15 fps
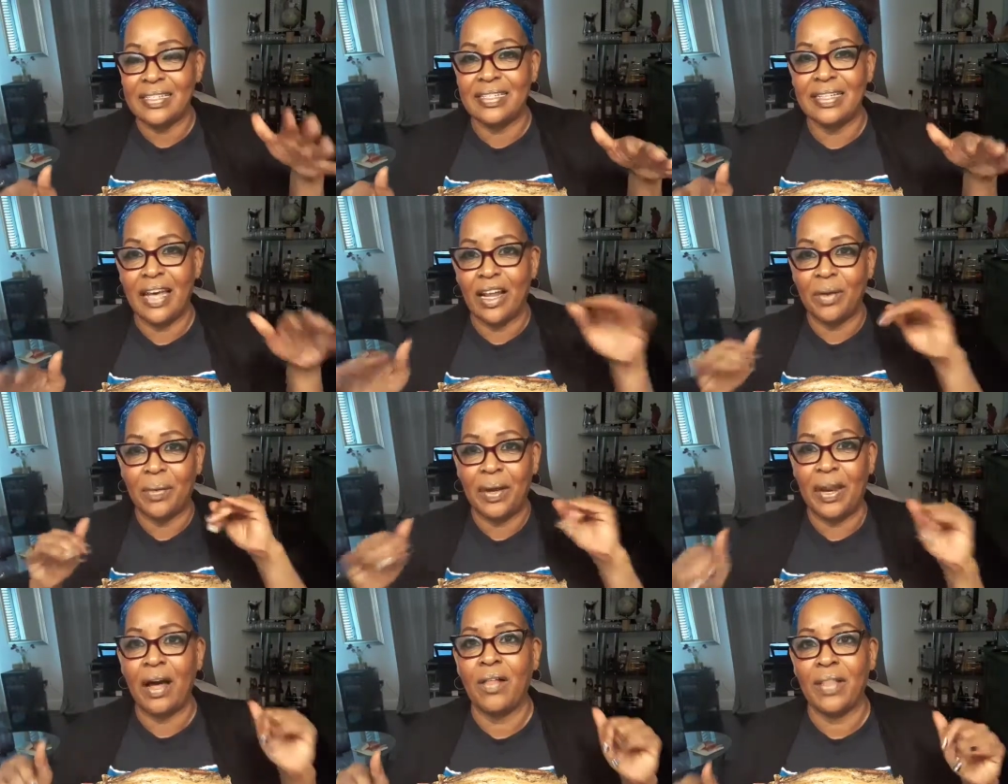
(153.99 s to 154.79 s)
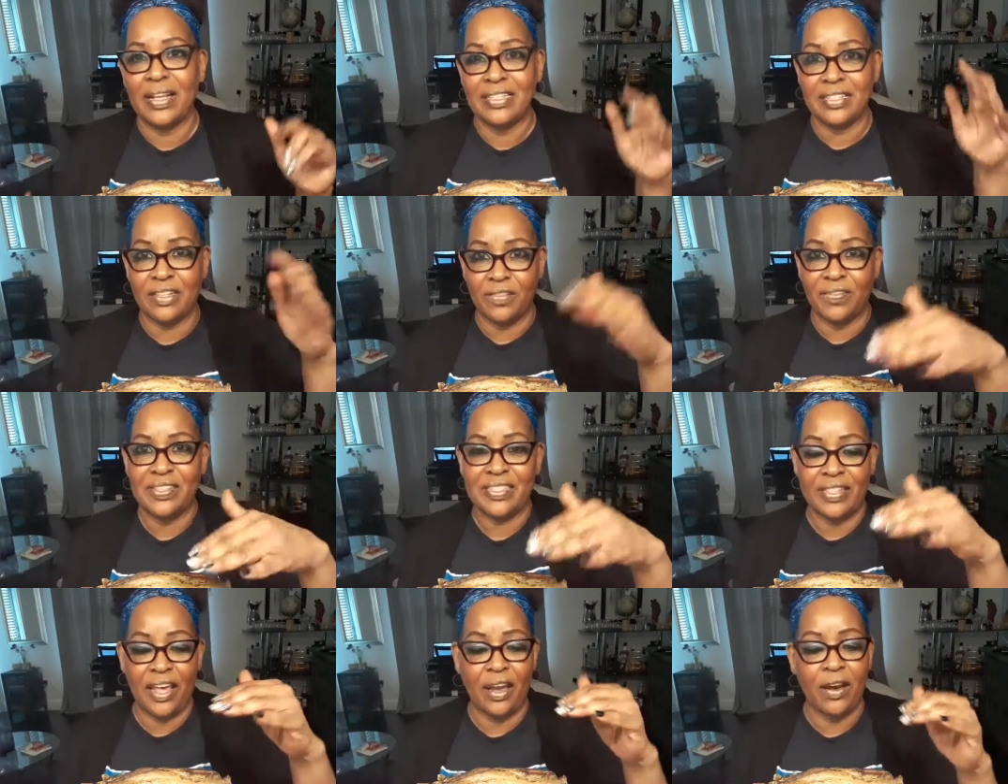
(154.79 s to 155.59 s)
the celery, and all that stuff
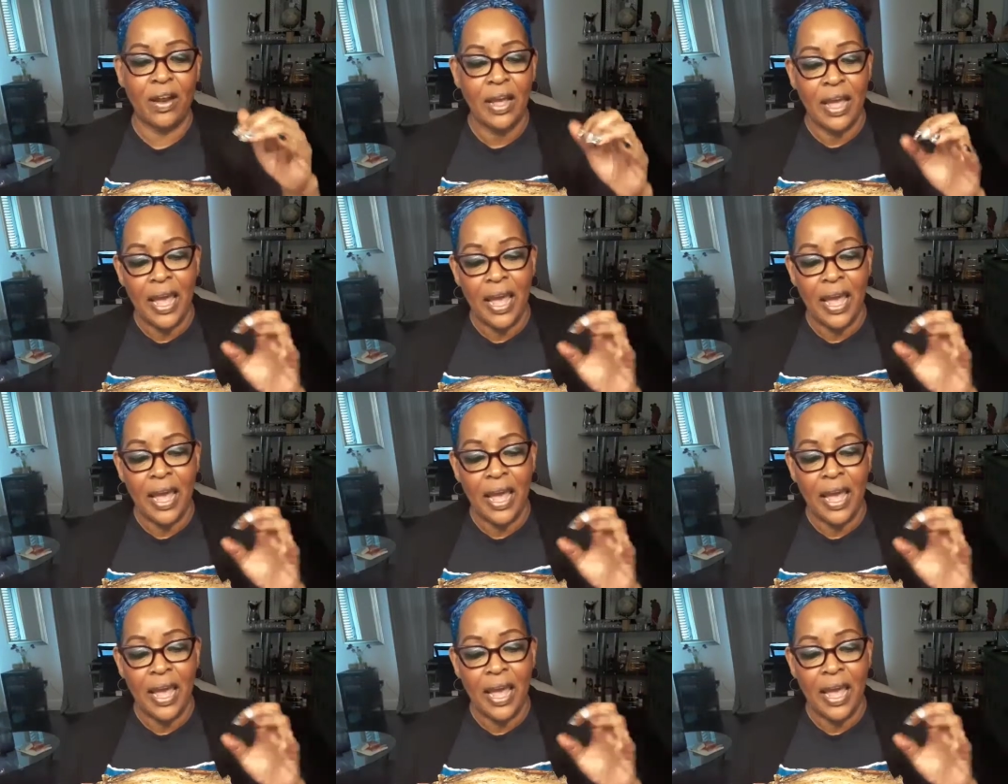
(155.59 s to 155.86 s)
is there.